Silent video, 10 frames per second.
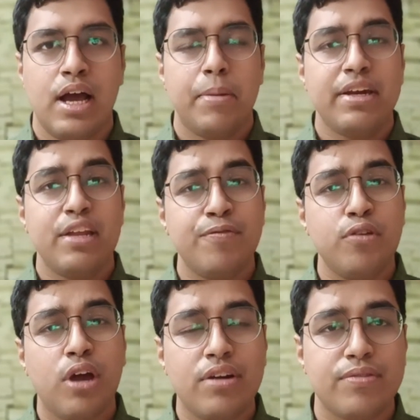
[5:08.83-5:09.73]
But if you
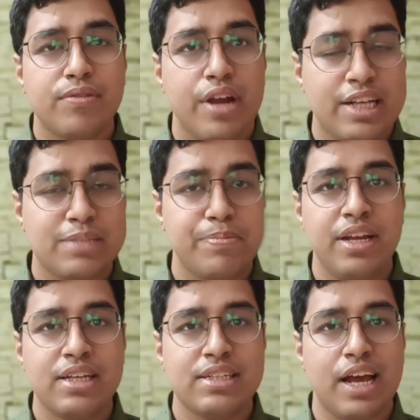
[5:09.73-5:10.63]
are
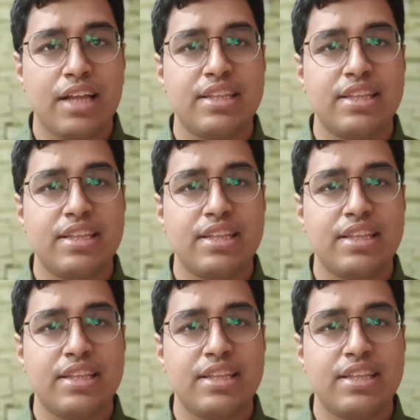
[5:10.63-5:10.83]
experienced higher,